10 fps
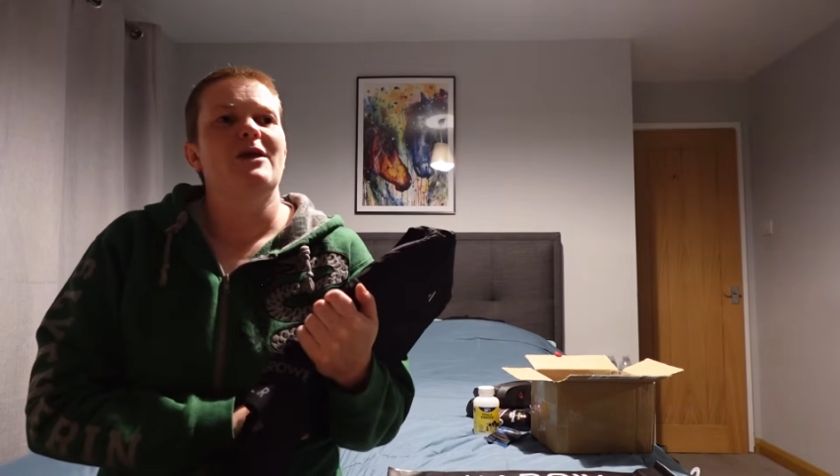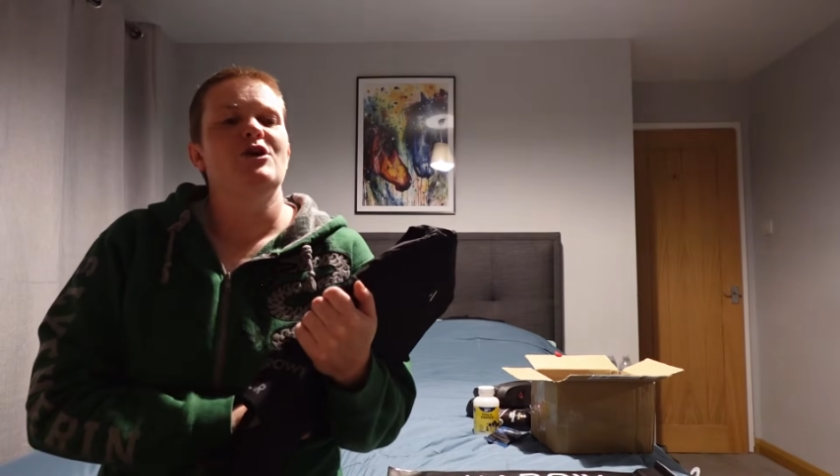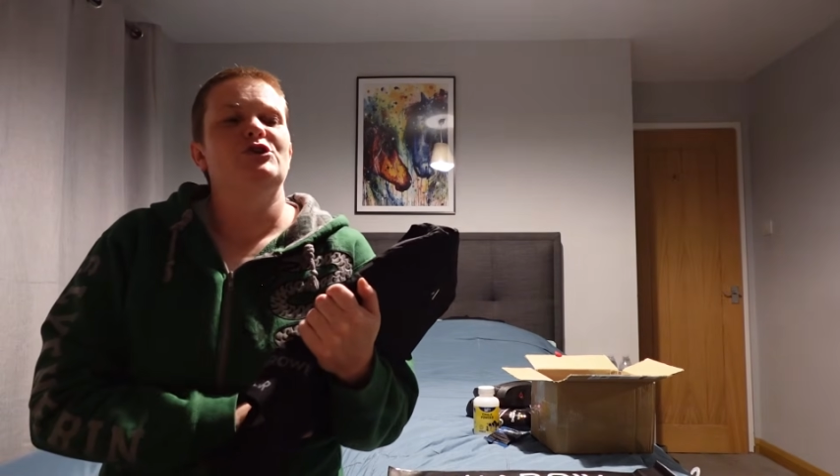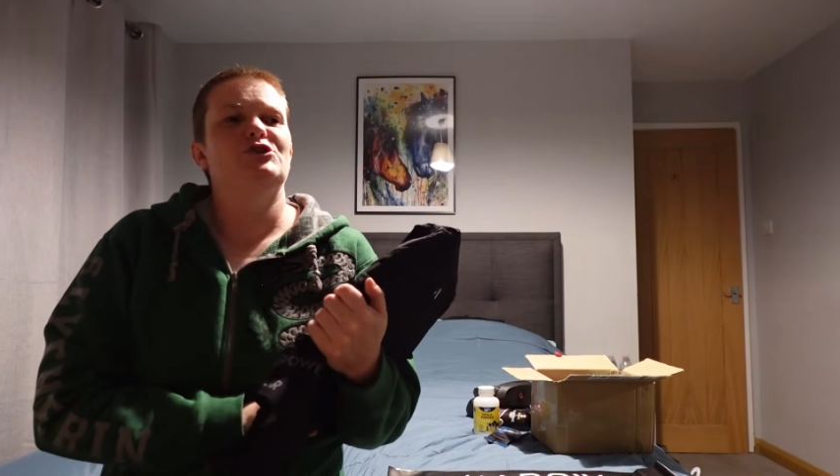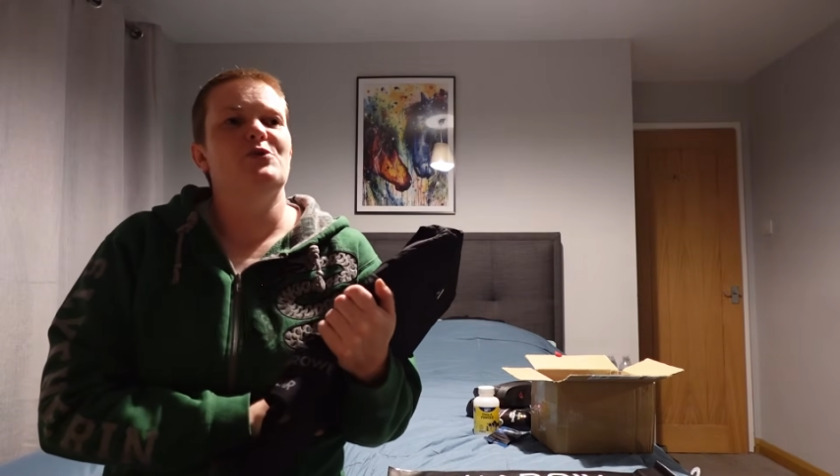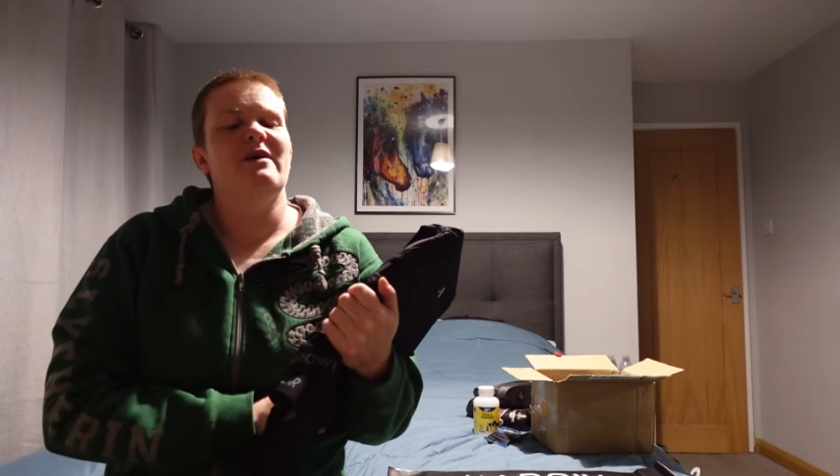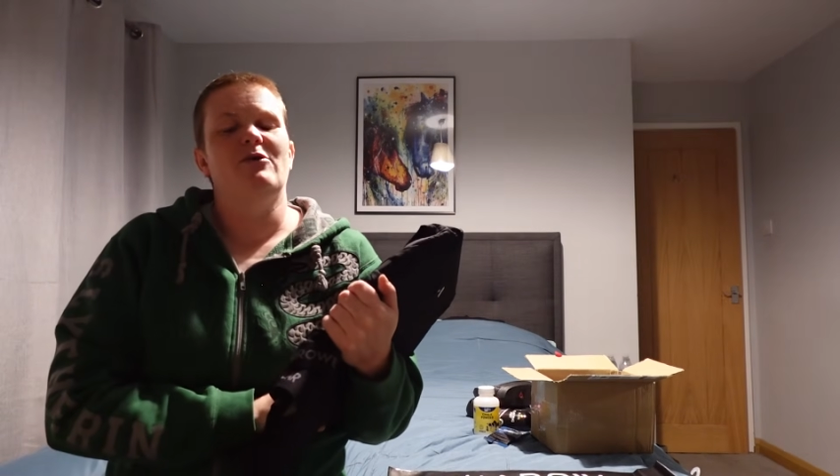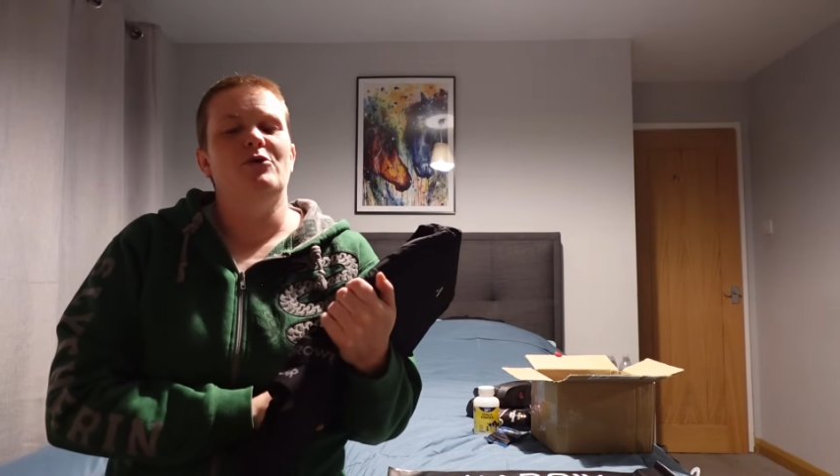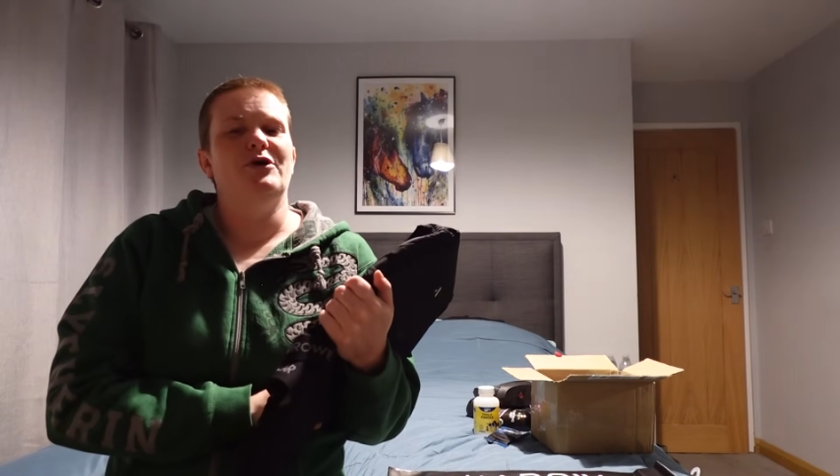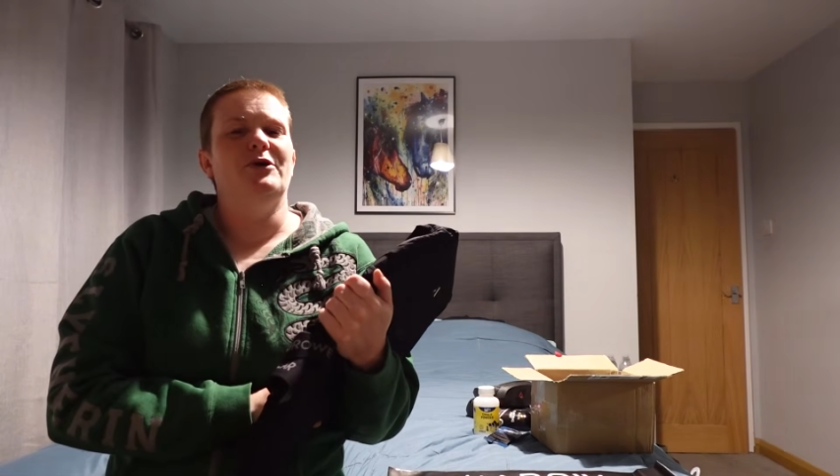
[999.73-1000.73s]
So I
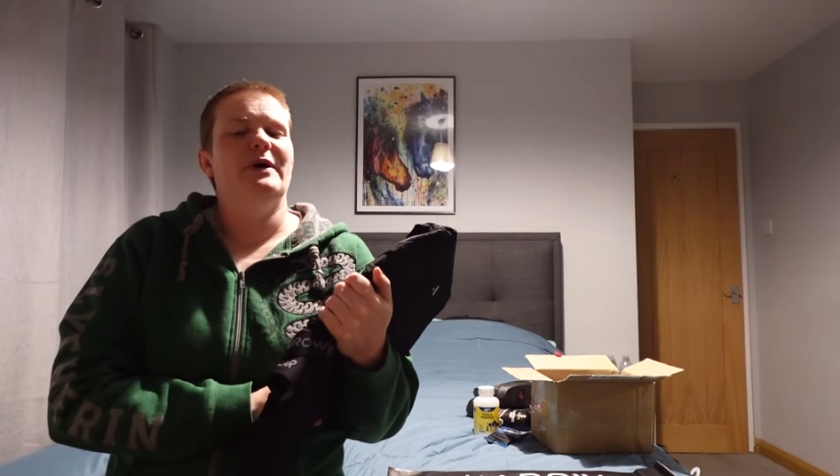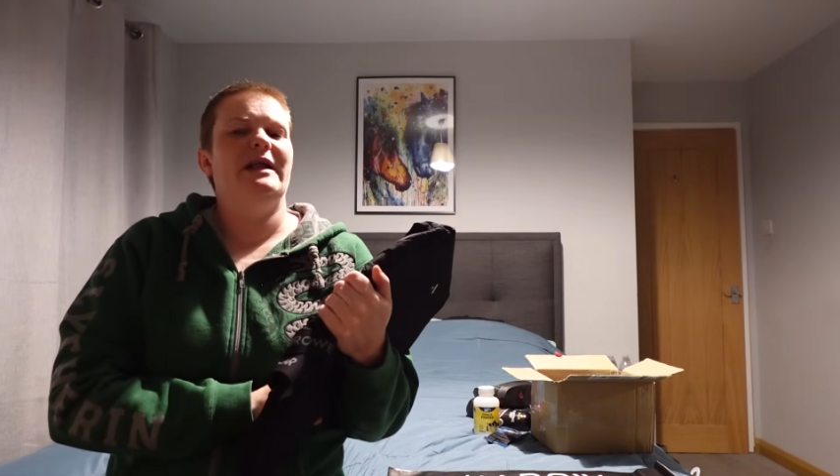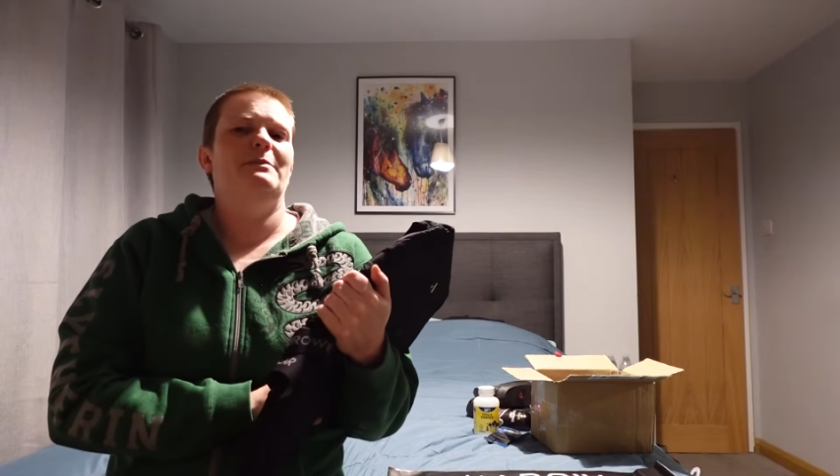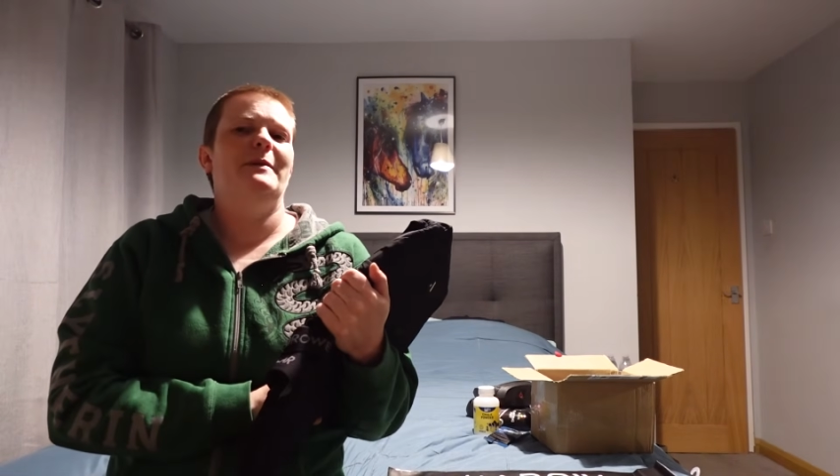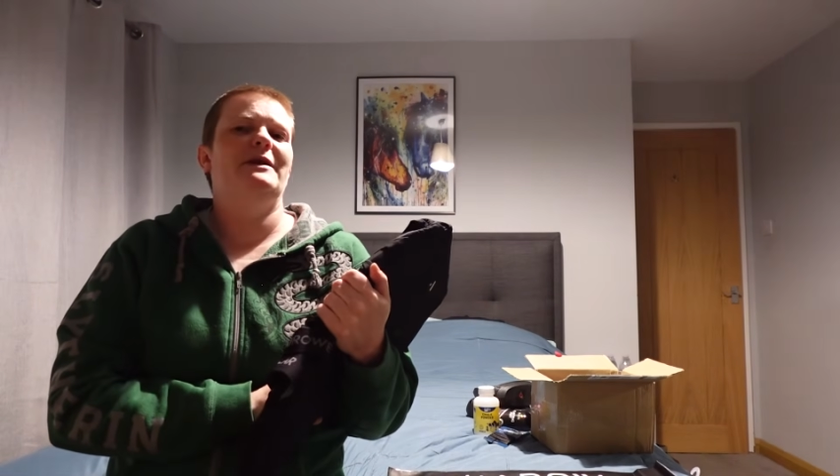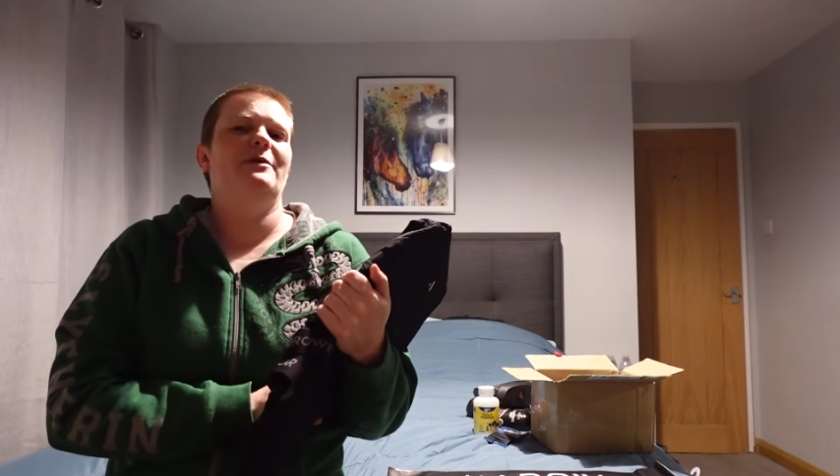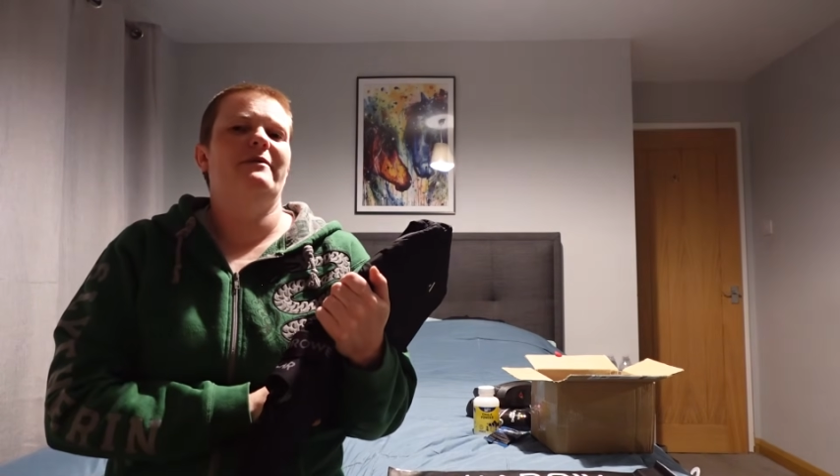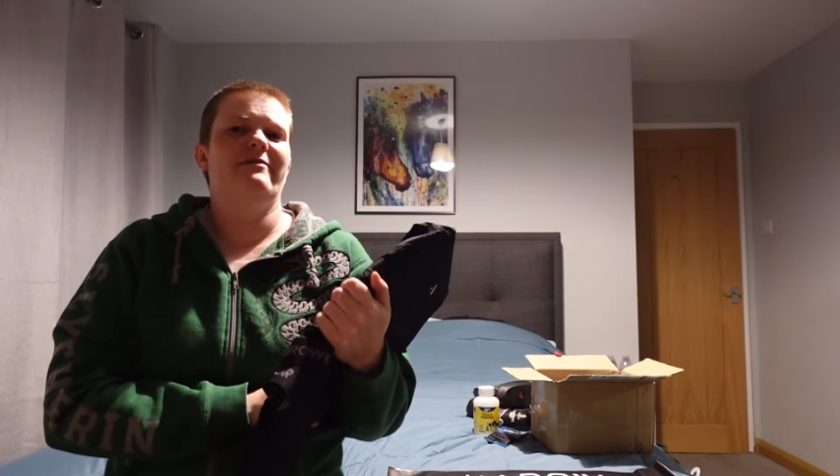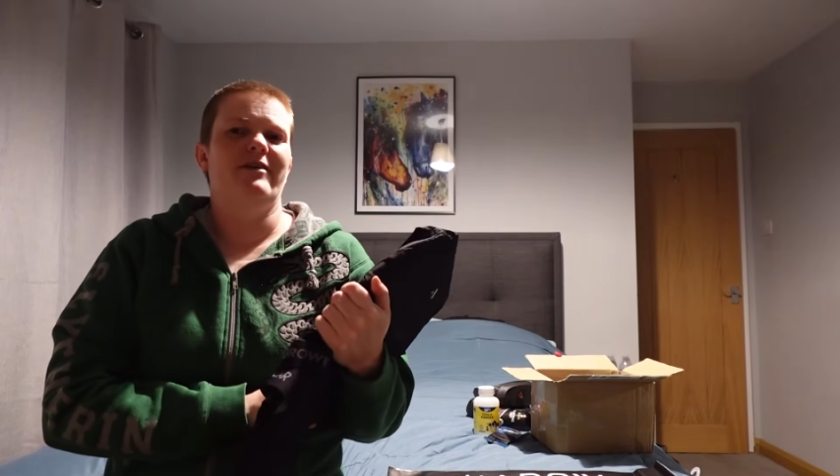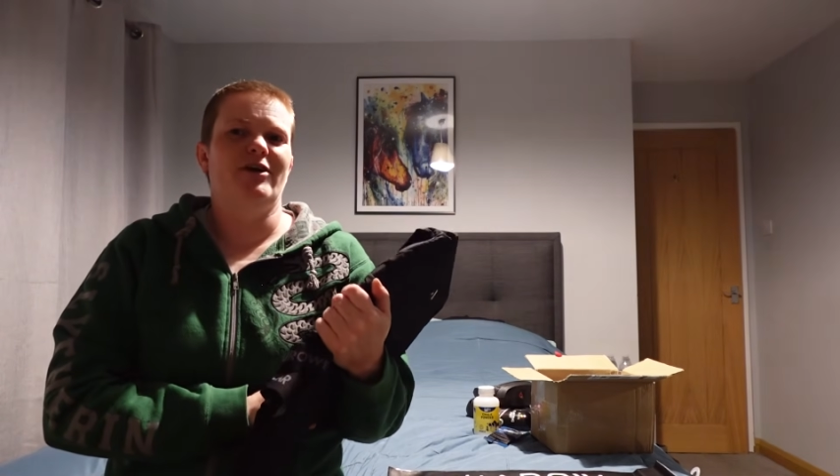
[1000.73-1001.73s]
thought, you know, it'll probably not be very